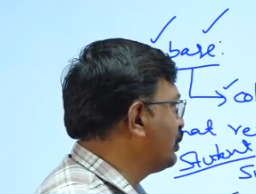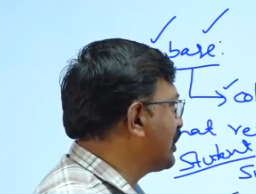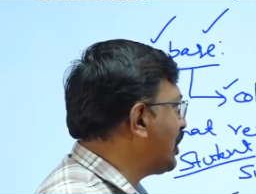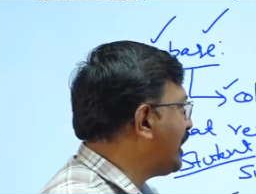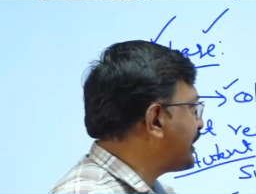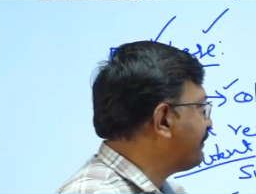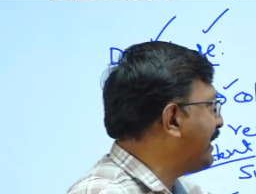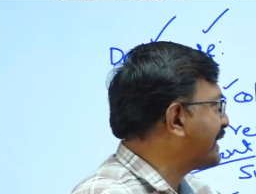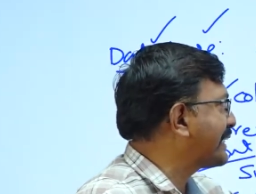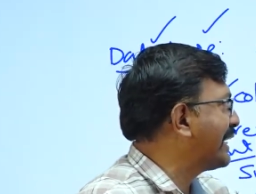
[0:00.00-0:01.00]

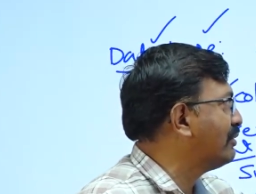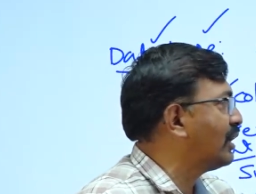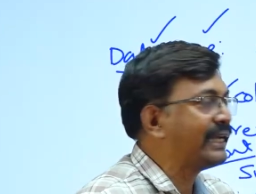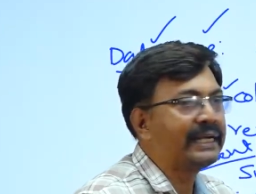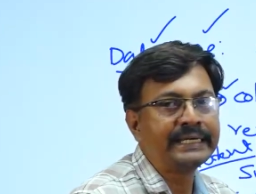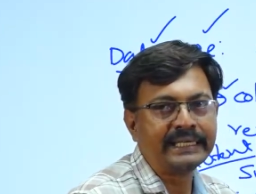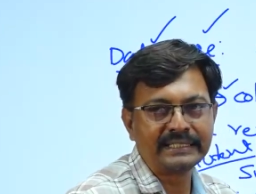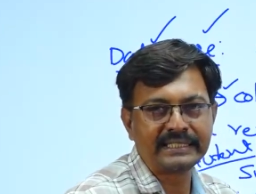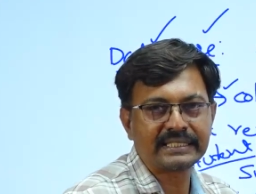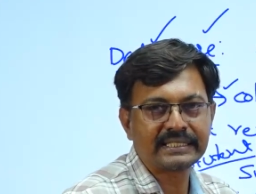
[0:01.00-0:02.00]
real world
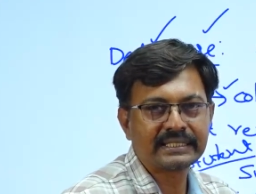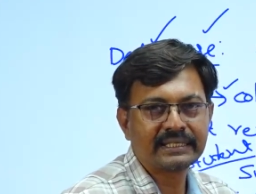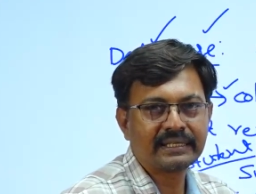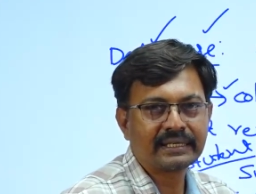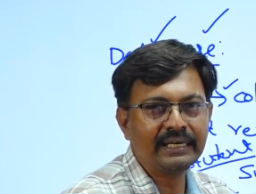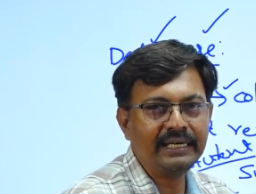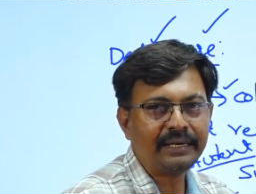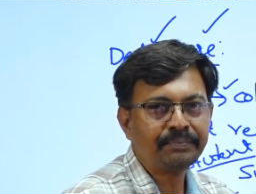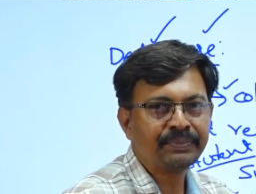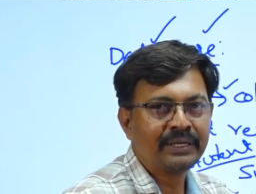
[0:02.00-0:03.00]
entities. Clear?